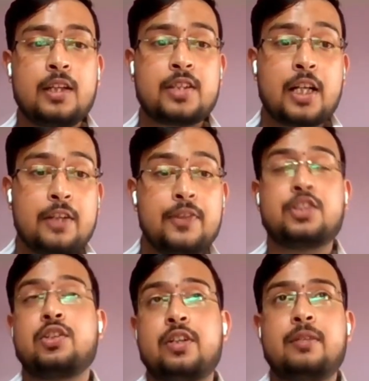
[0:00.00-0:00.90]
Starting with
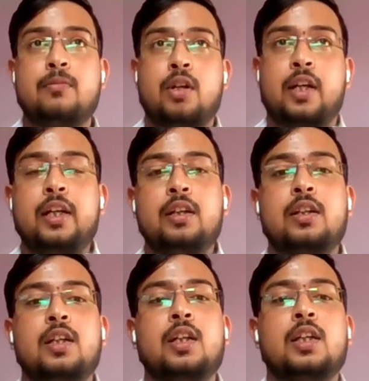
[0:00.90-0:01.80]
generative modeling.
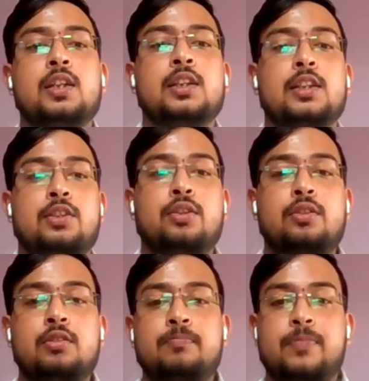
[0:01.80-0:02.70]

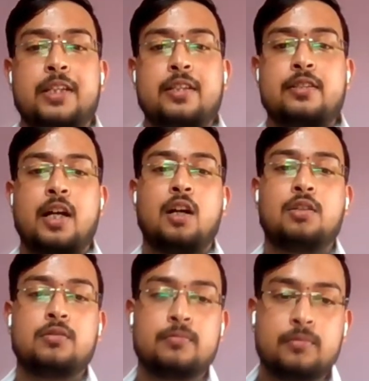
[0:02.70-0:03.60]
So this is
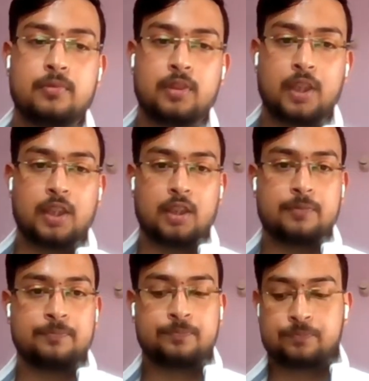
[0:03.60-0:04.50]
how the
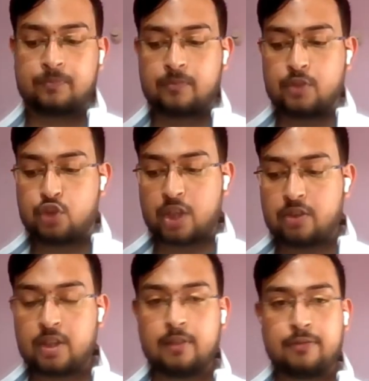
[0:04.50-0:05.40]

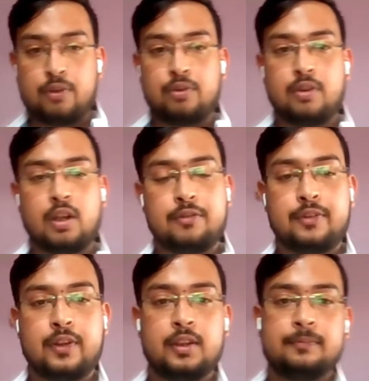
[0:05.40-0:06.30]
general flow
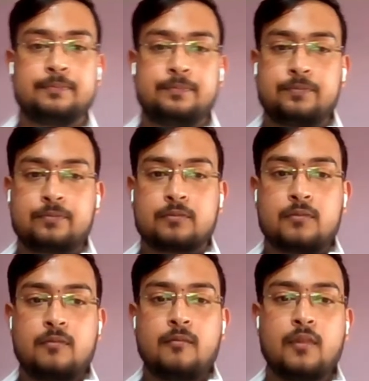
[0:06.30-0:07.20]
of
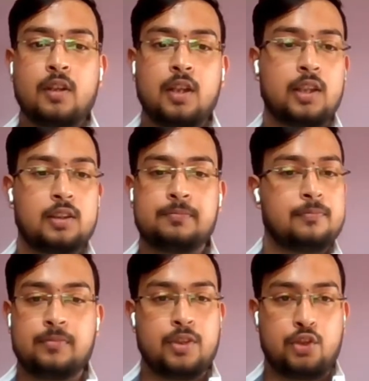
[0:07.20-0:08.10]
a
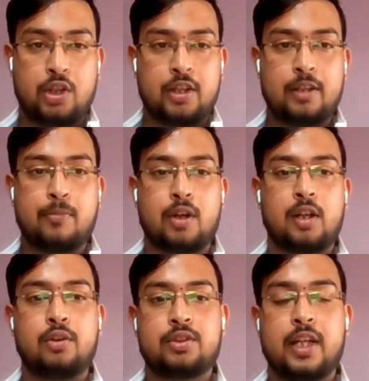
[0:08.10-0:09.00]
generative model
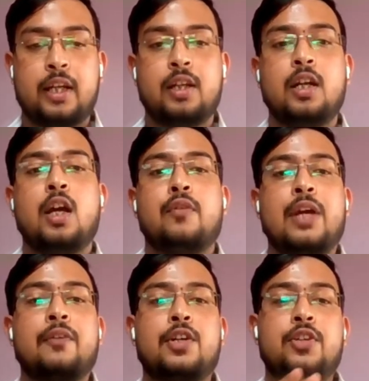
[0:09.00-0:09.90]
looks like. We
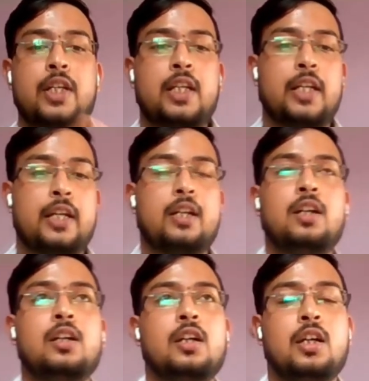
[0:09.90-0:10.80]
have a training data
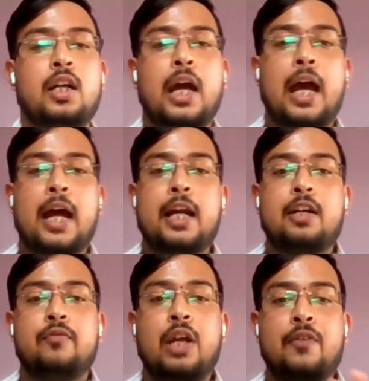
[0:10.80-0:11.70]

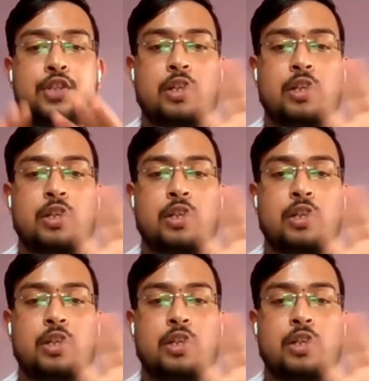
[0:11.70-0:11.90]
and we have